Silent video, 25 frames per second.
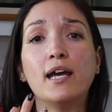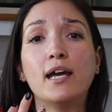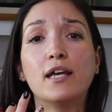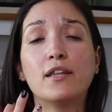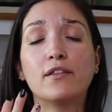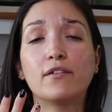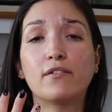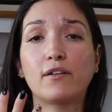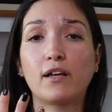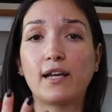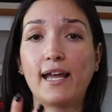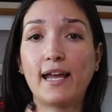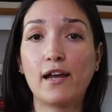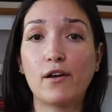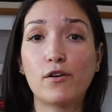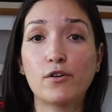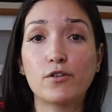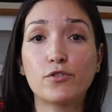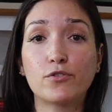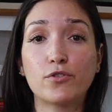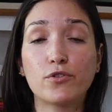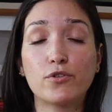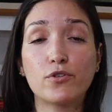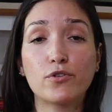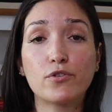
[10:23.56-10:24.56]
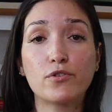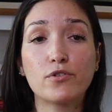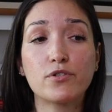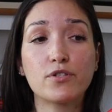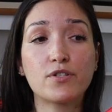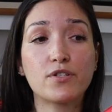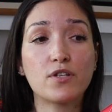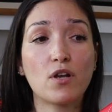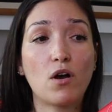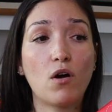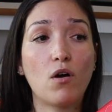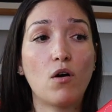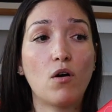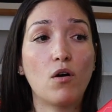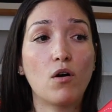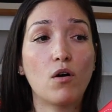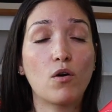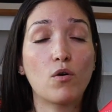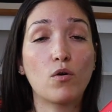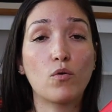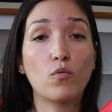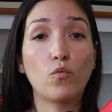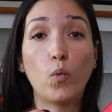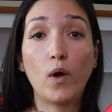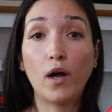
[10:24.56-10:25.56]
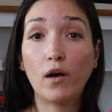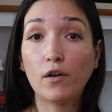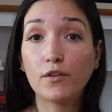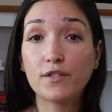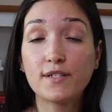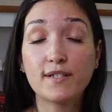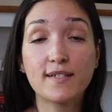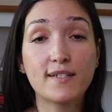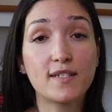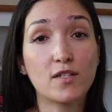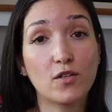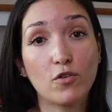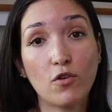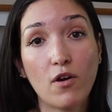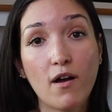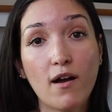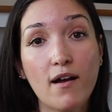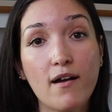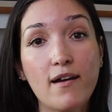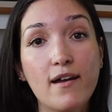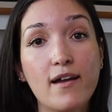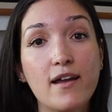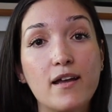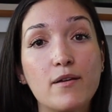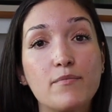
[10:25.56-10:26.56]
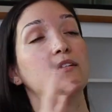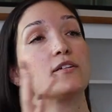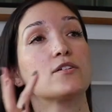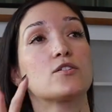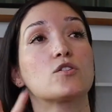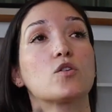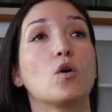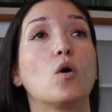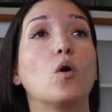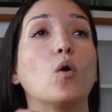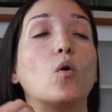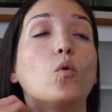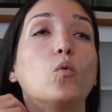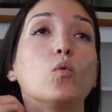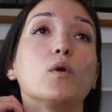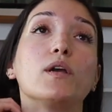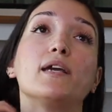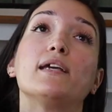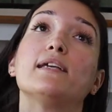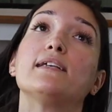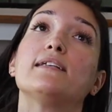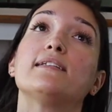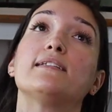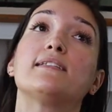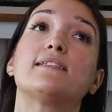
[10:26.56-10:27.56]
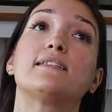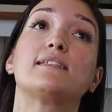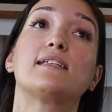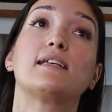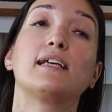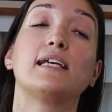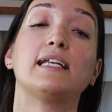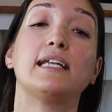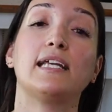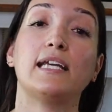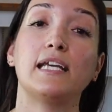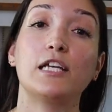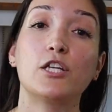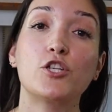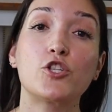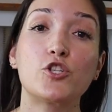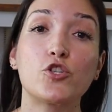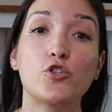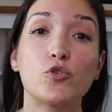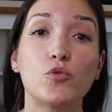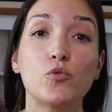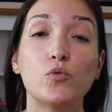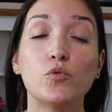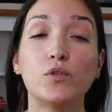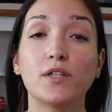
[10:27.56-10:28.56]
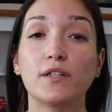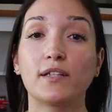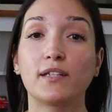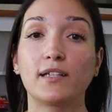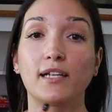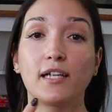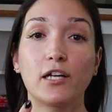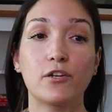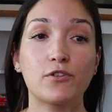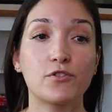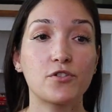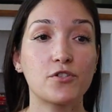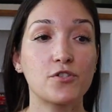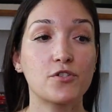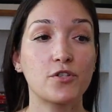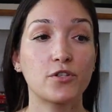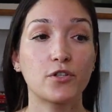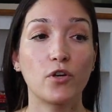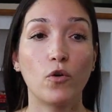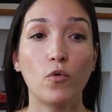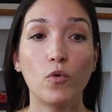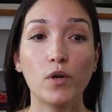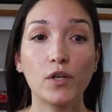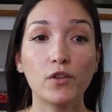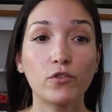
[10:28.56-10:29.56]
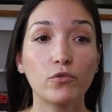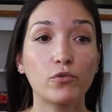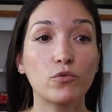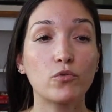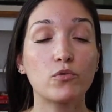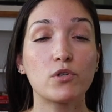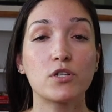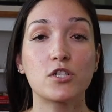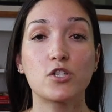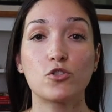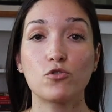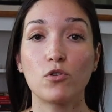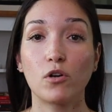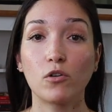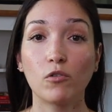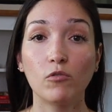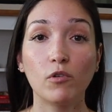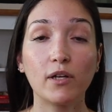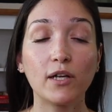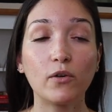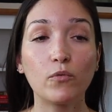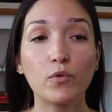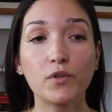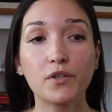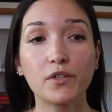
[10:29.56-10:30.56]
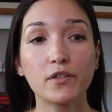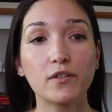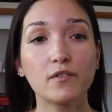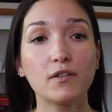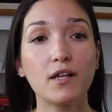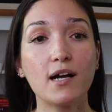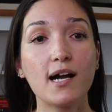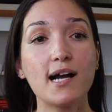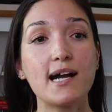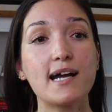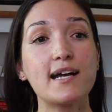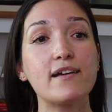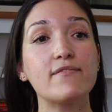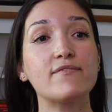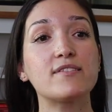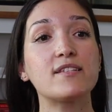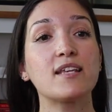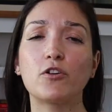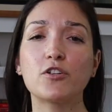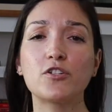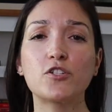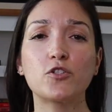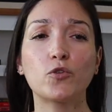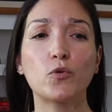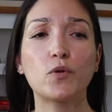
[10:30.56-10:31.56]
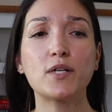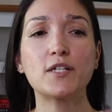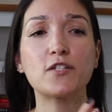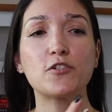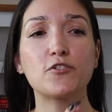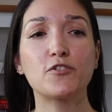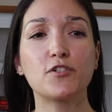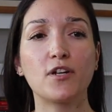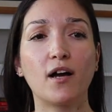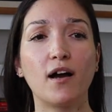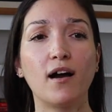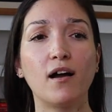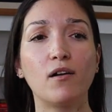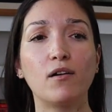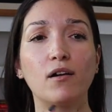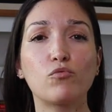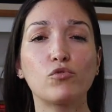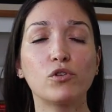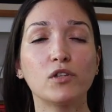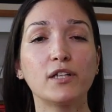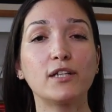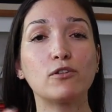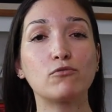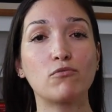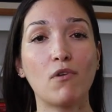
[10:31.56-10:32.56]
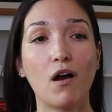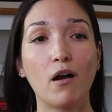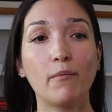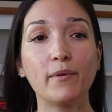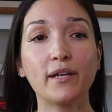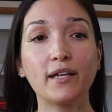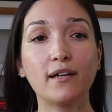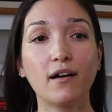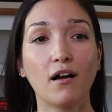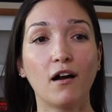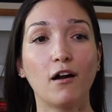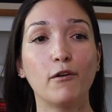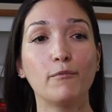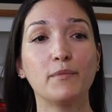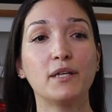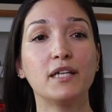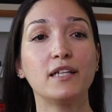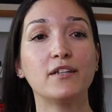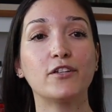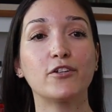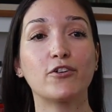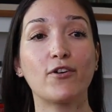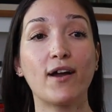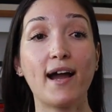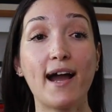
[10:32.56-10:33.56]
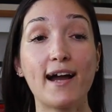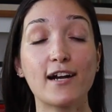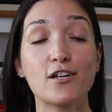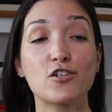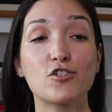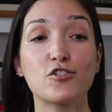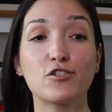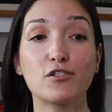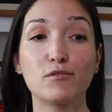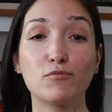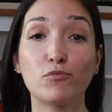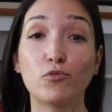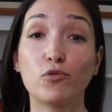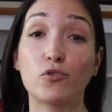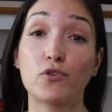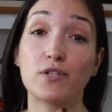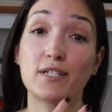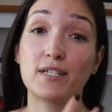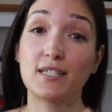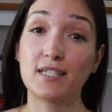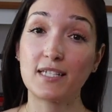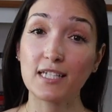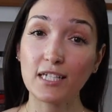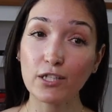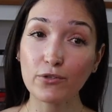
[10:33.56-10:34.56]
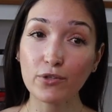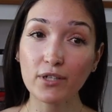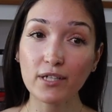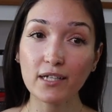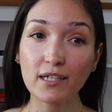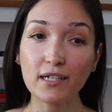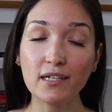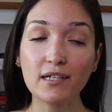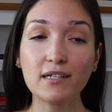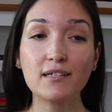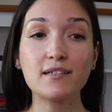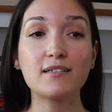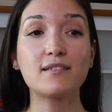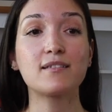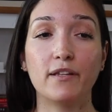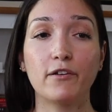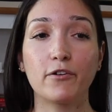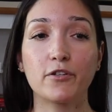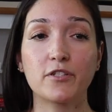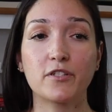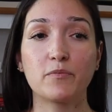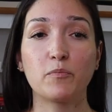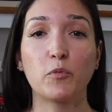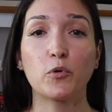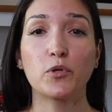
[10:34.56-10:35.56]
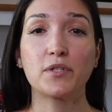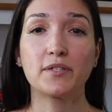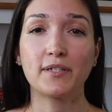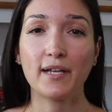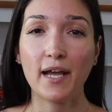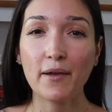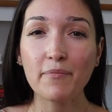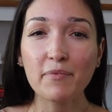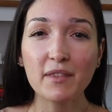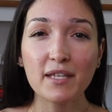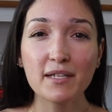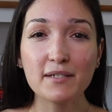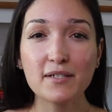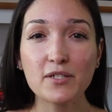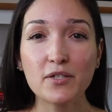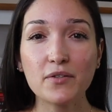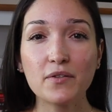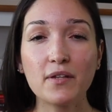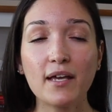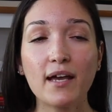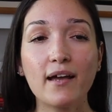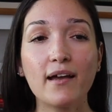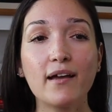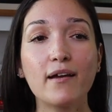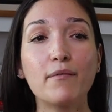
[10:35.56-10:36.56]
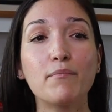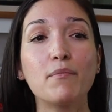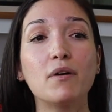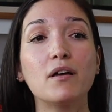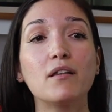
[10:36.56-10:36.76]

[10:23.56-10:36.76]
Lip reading: The characters are well described. There's always an issue that the characters are going through or struggling with their lives. Her stories are not really rommy-commy. They're actually more serious. There's more depth into them.